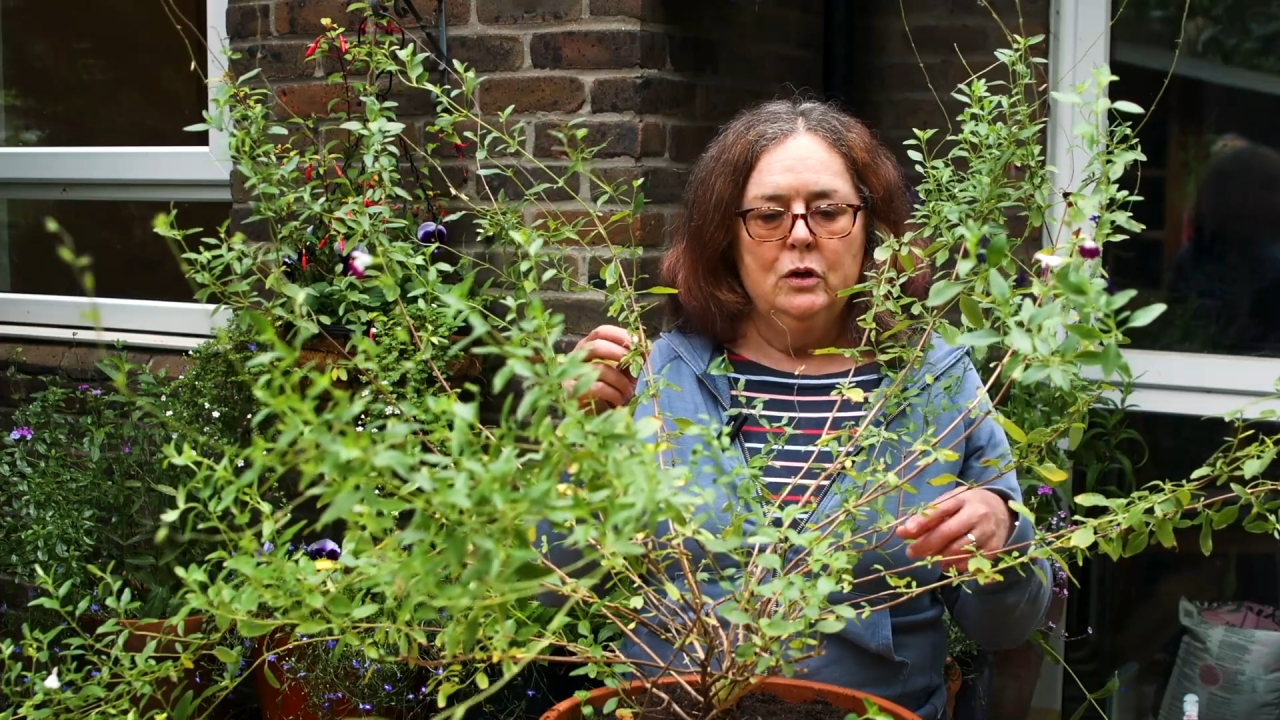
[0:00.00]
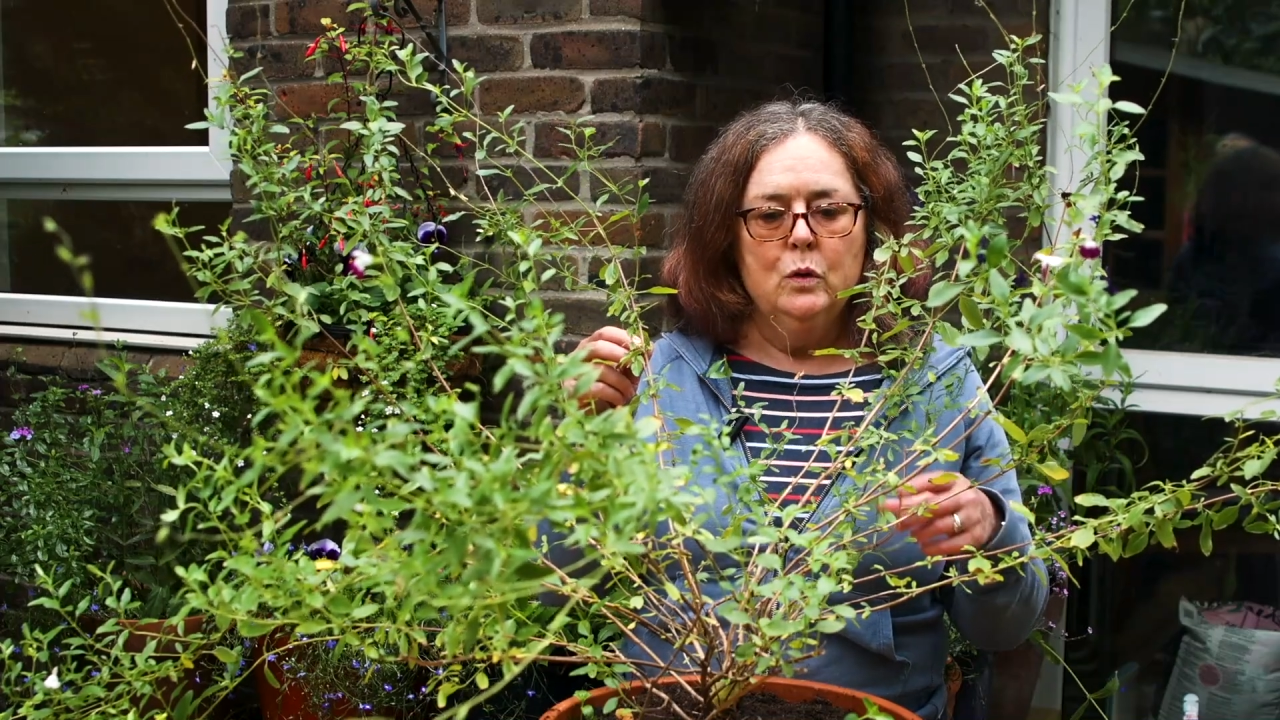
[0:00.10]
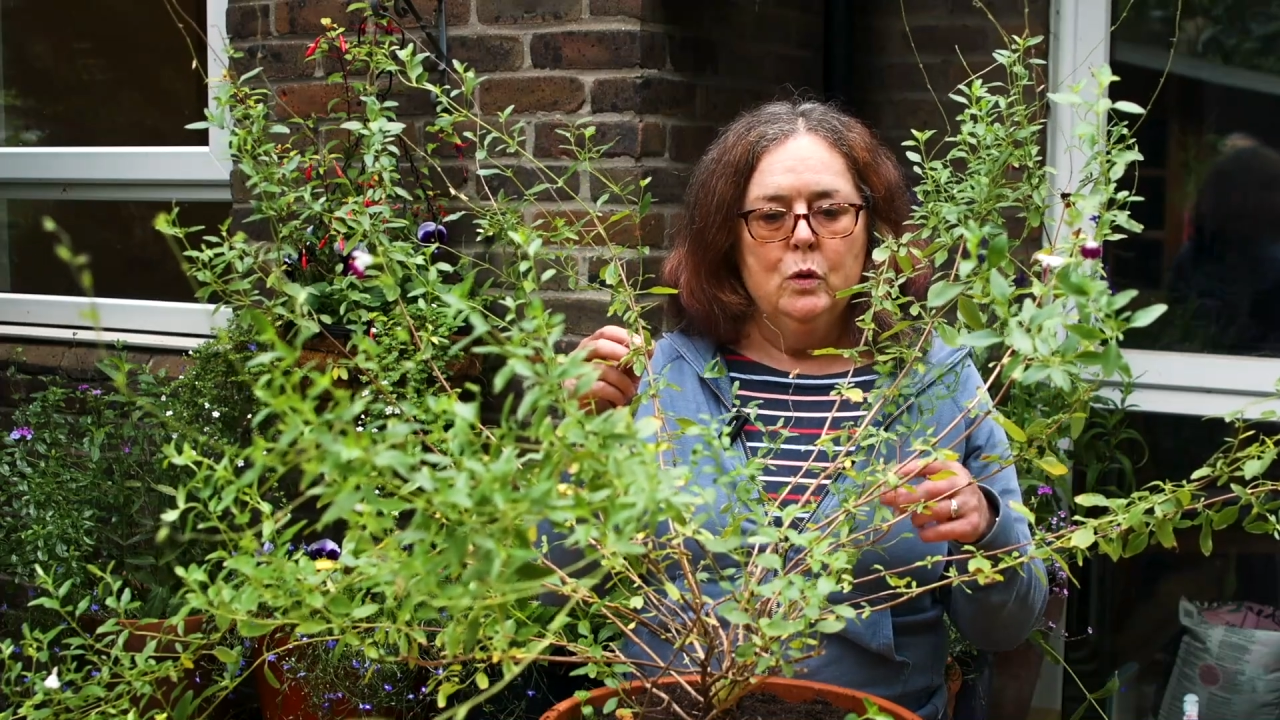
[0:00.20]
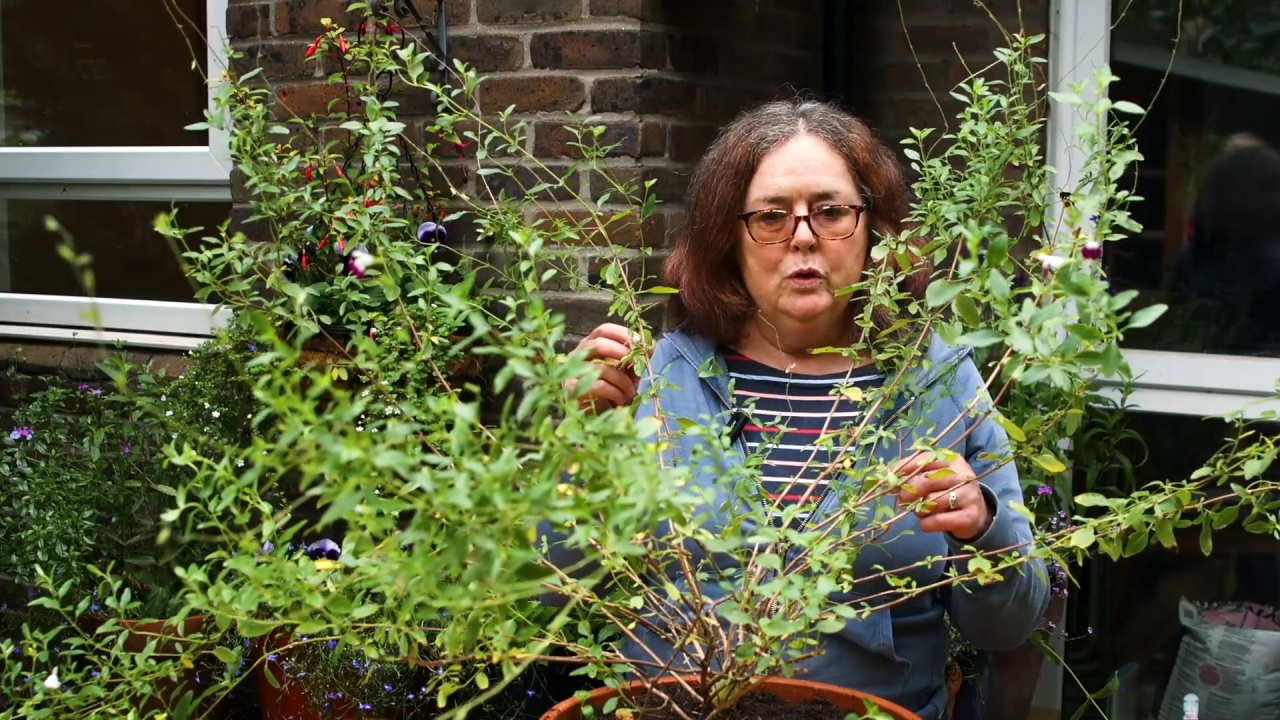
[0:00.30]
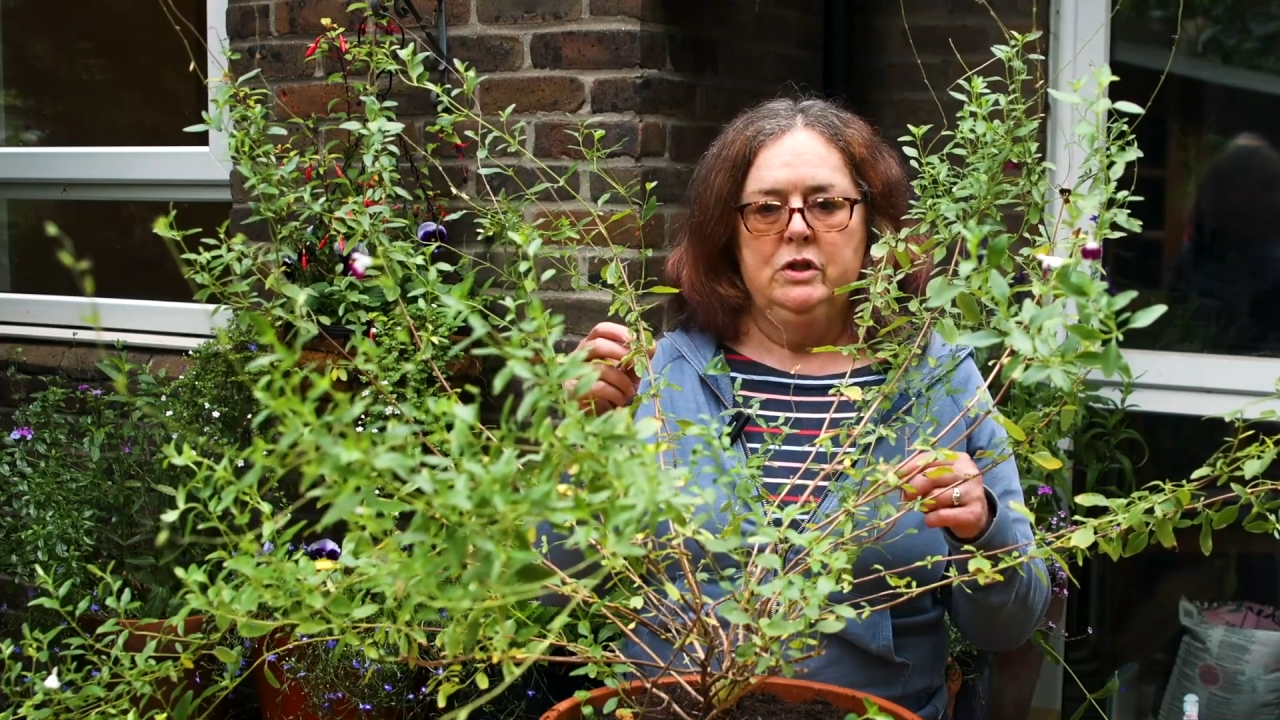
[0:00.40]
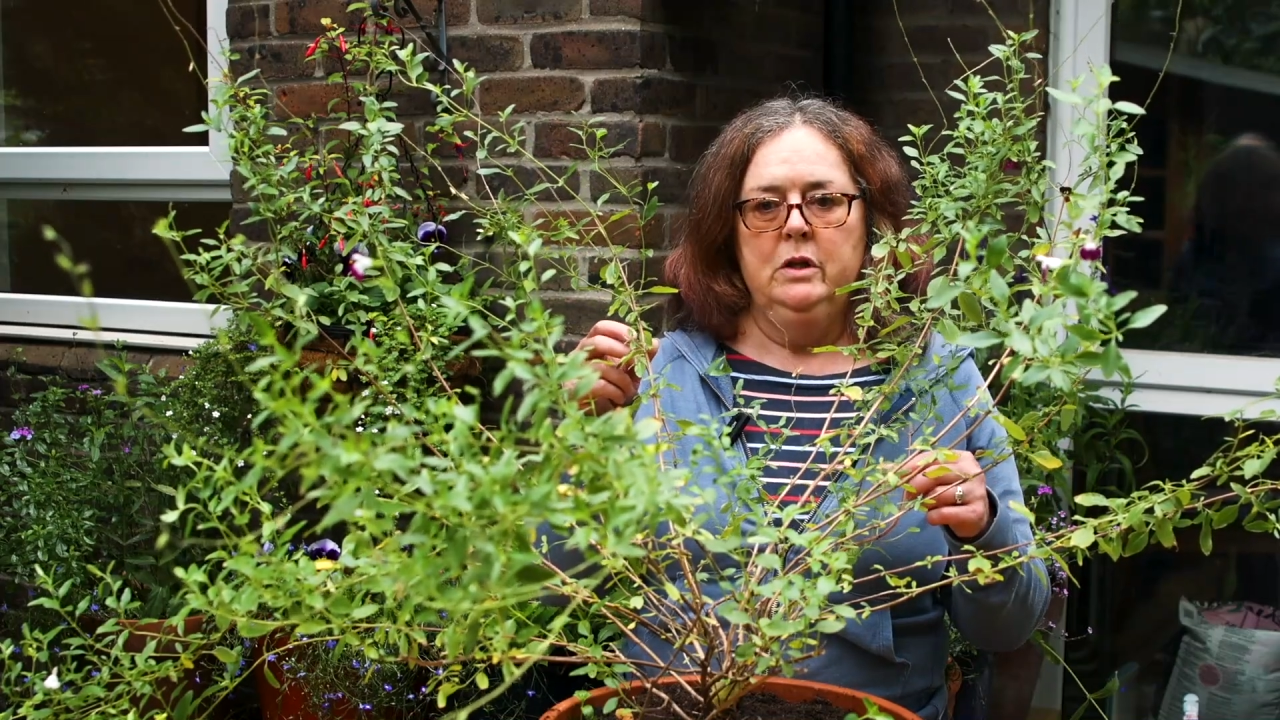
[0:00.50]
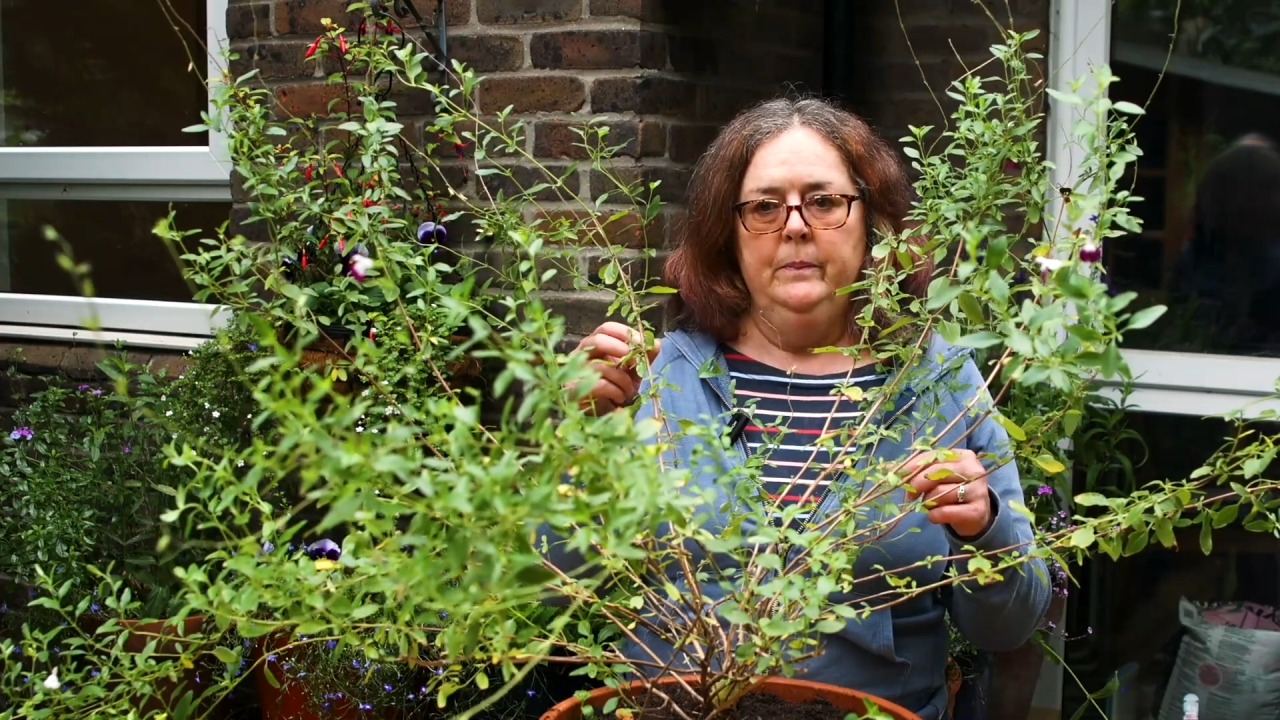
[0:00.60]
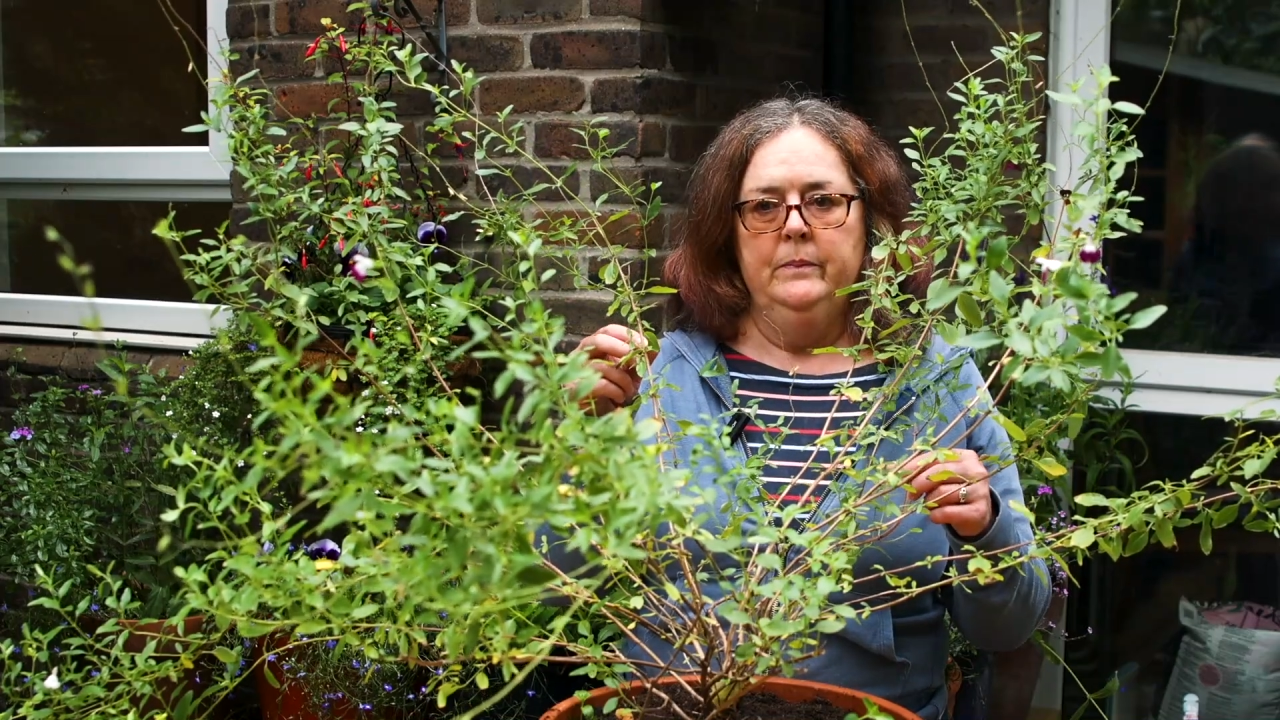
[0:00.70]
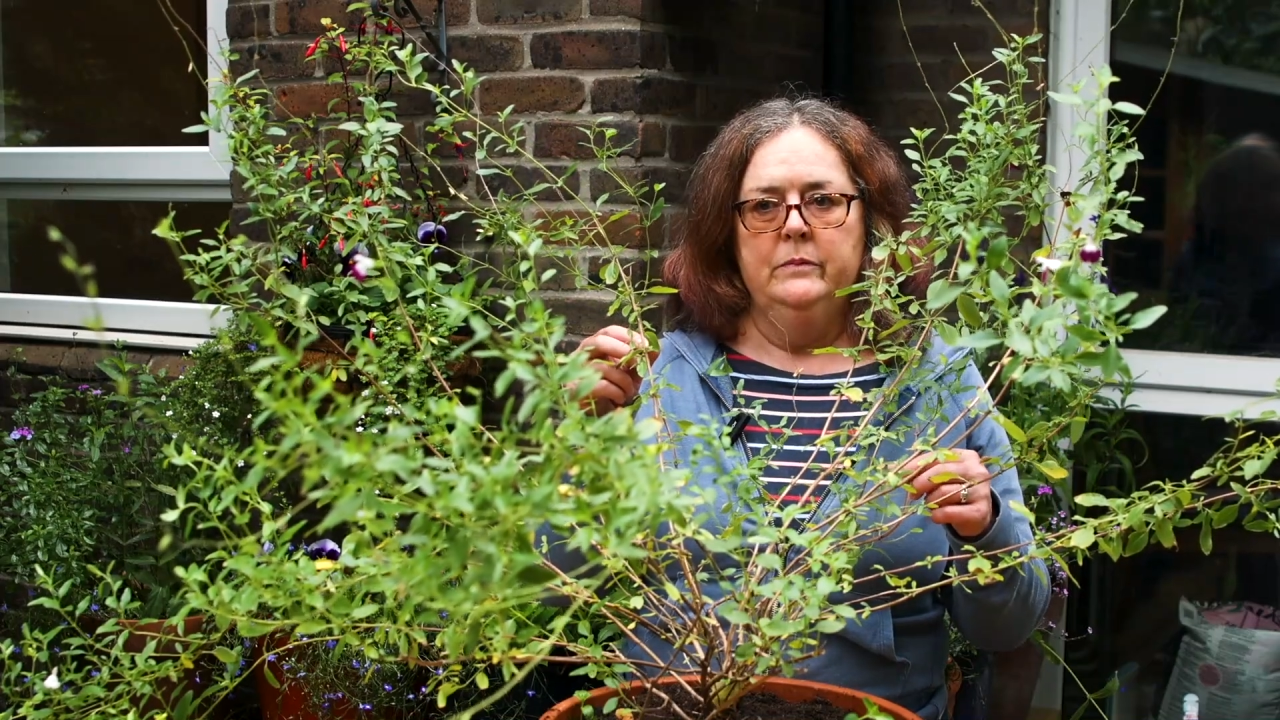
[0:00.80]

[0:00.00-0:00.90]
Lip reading: autumn.